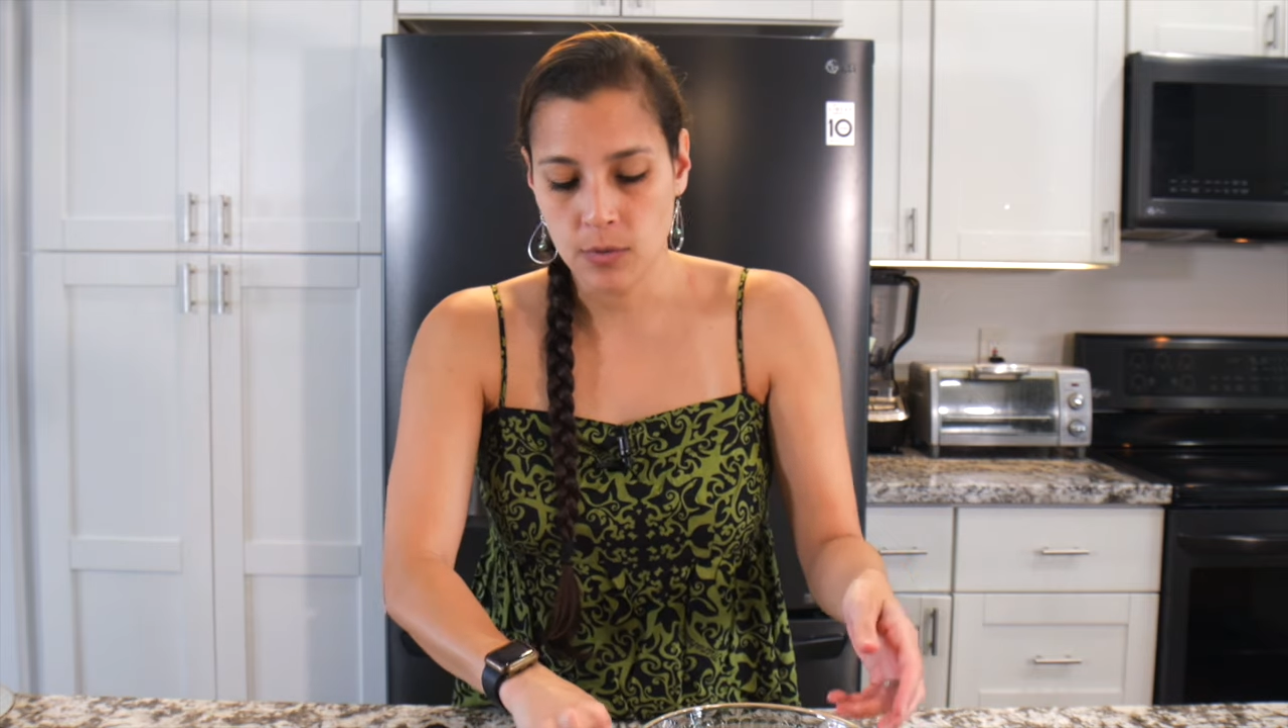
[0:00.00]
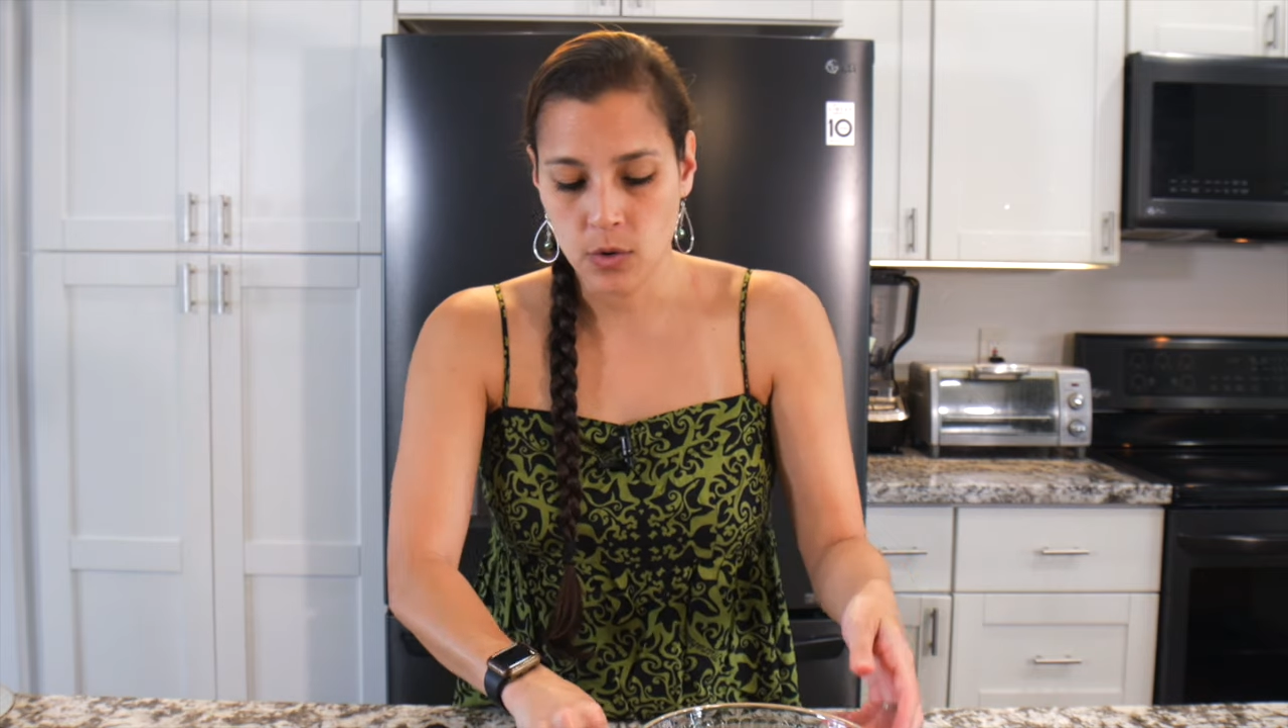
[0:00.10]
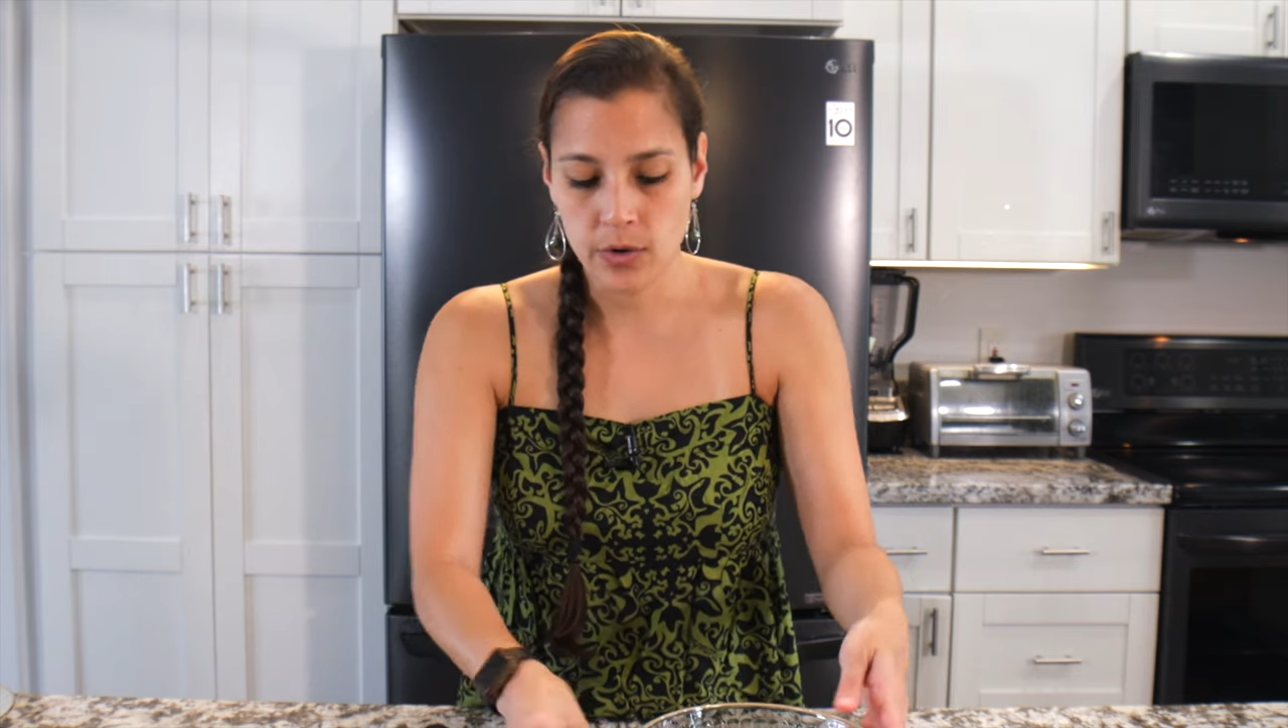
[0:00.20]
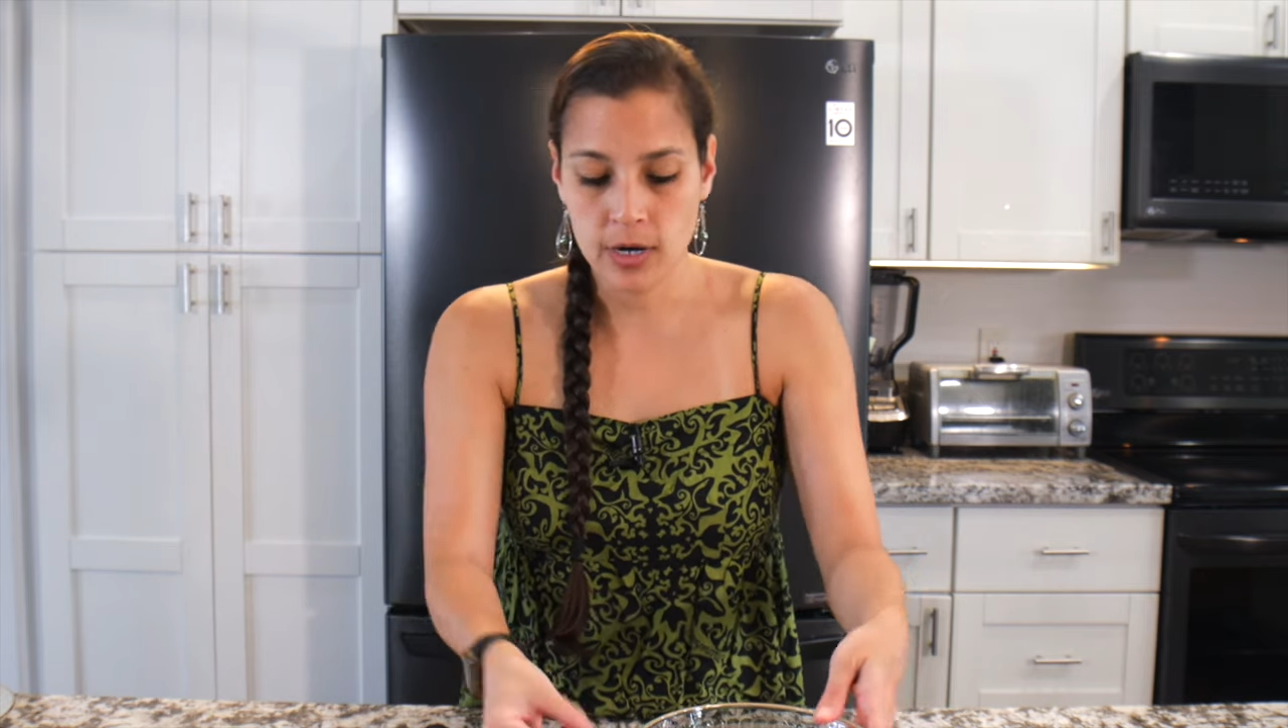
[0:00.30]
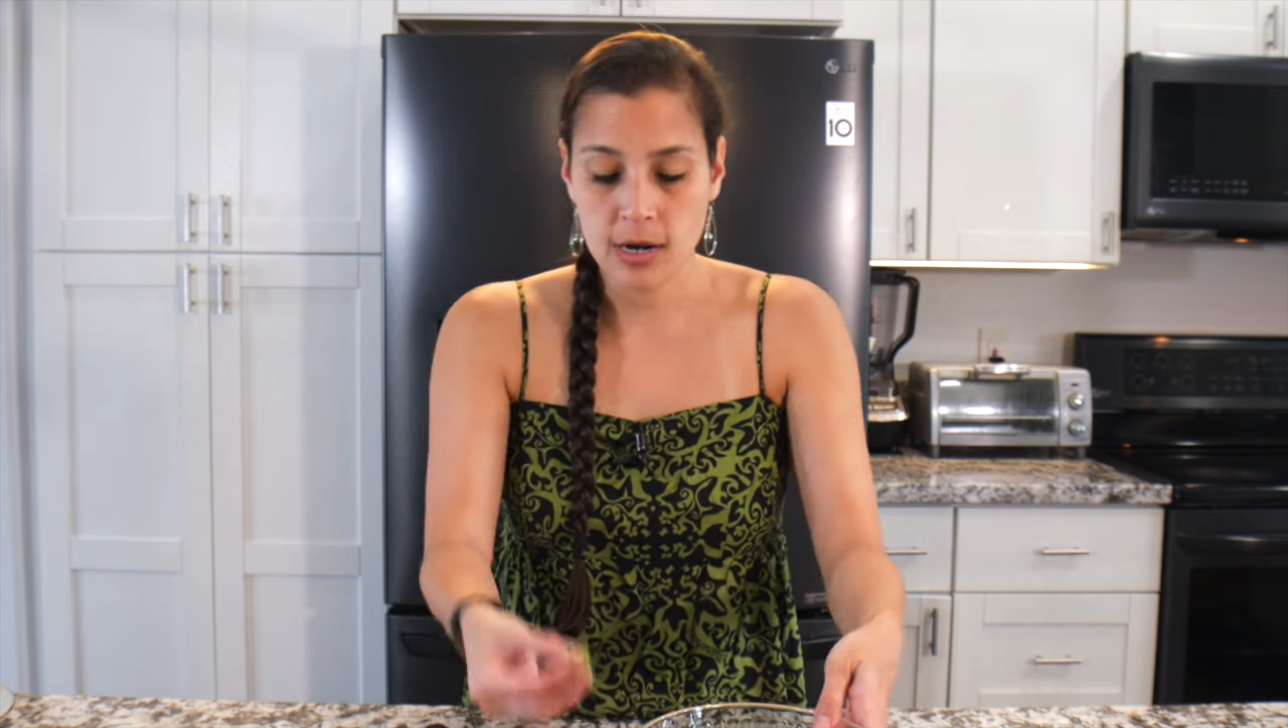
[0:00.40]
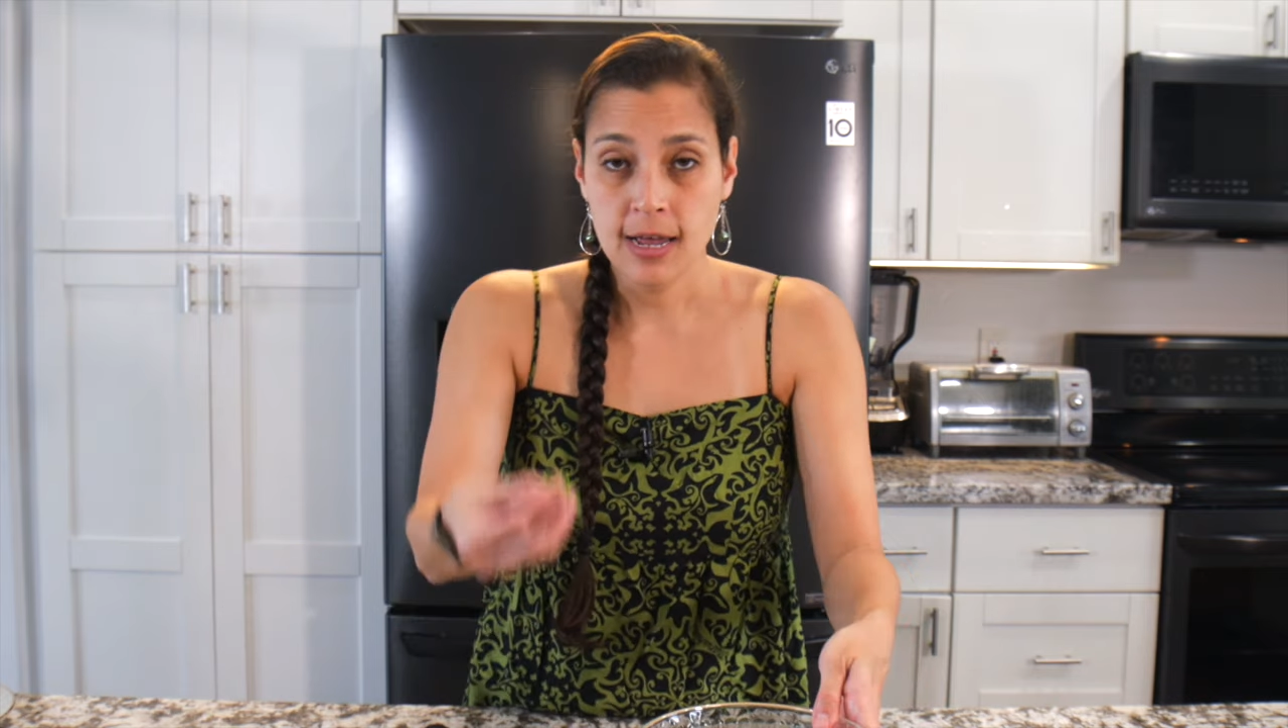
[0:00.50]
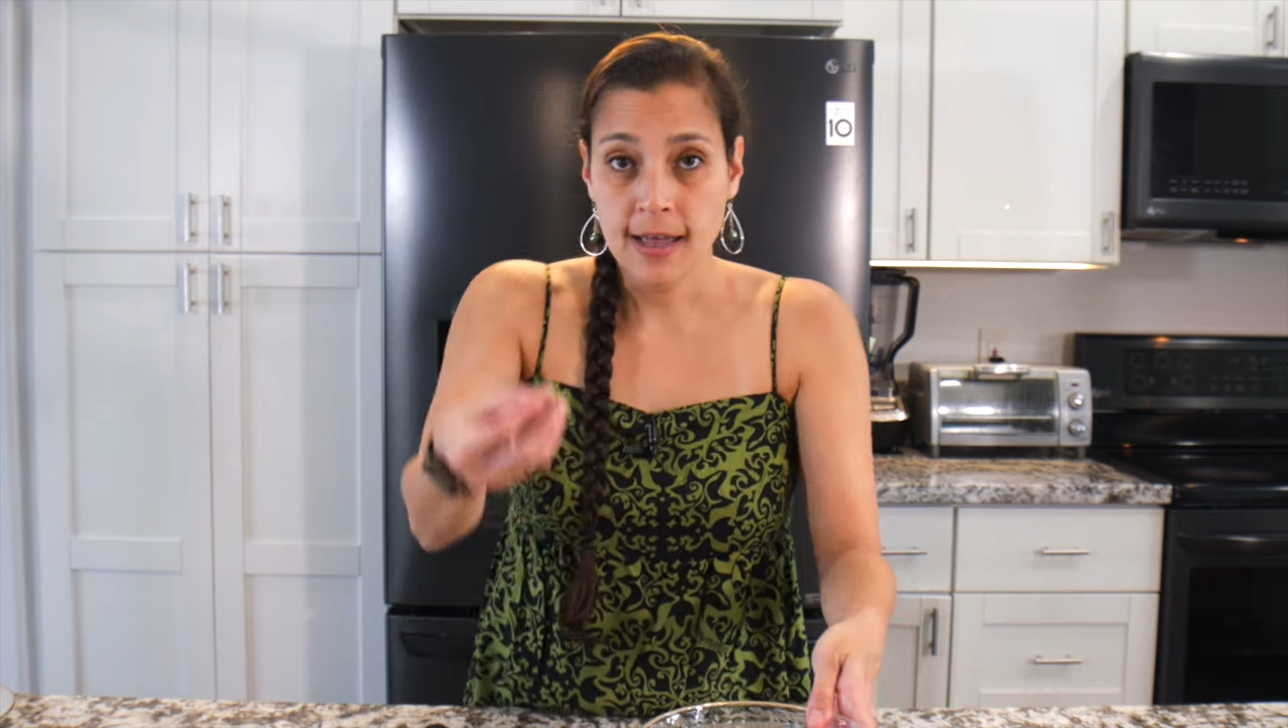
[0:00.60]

more, right?